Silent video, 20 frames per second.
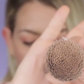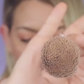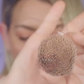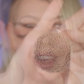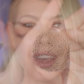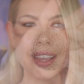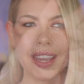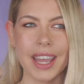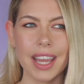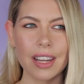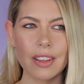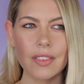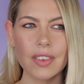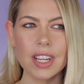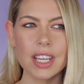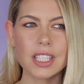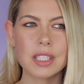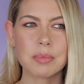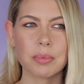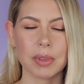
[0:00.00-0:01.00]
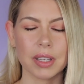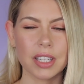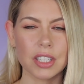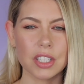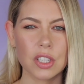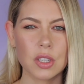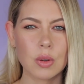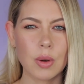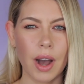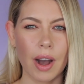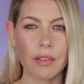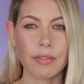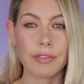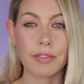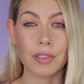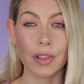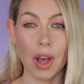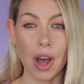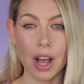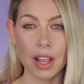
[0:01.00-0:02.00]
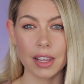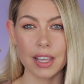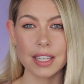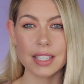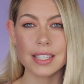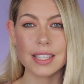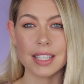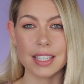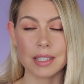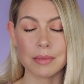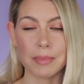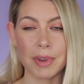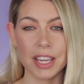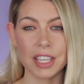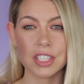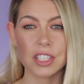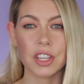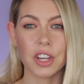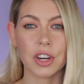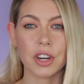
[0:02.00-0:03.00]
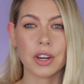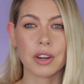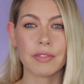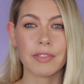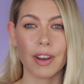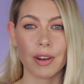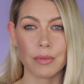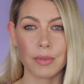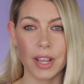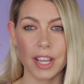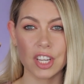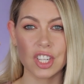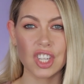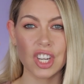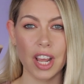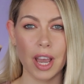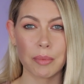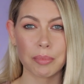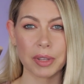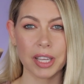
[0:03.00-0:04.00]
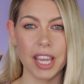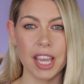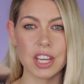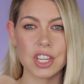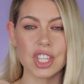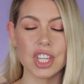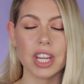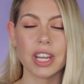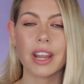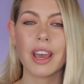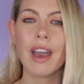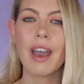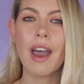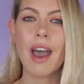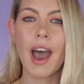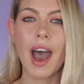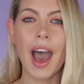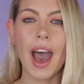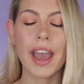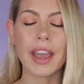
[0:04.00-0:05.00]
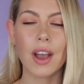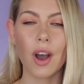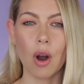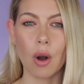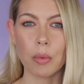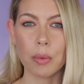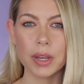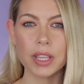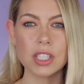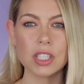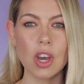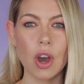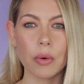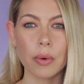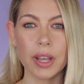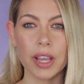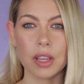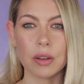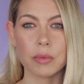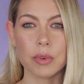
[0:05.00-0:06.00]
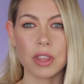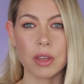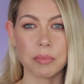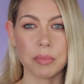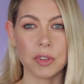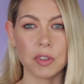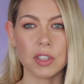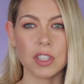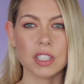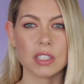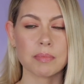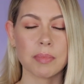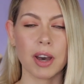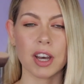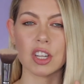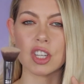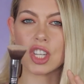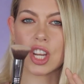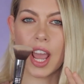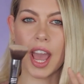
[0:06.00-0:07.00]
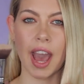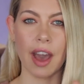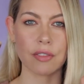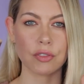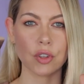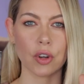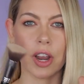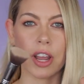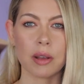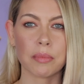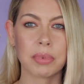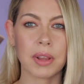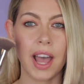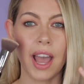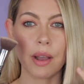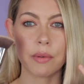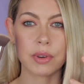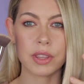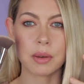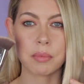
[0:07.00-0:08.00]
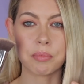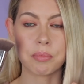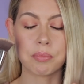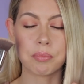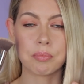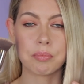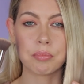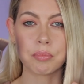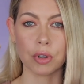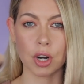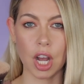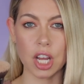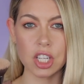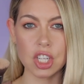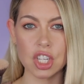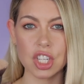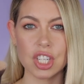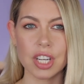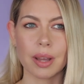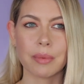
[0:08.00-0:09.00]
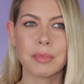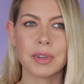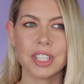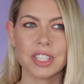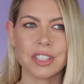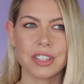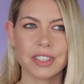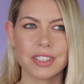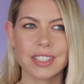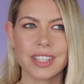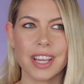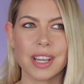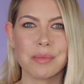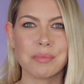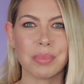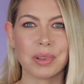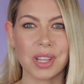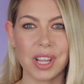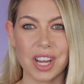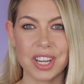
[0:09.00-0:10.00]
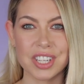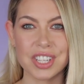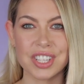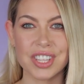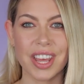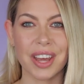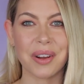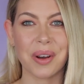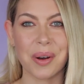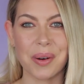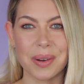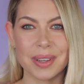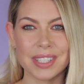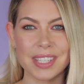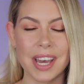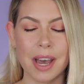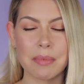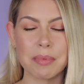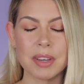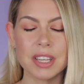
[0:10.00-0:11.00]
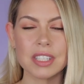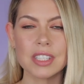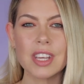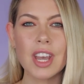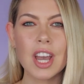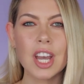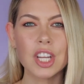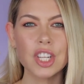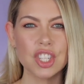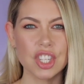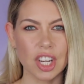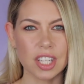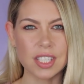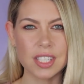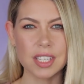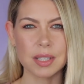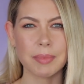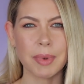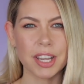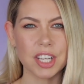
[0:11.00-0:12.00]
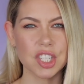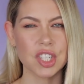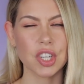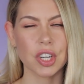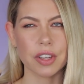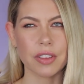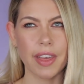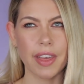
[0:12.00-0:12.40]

I can't even explain to you how flawless this makes your foundation application. I always go in with a beauty sponge after I apply with a brush. I'm gonna start saying blush, that always happens, just to make sure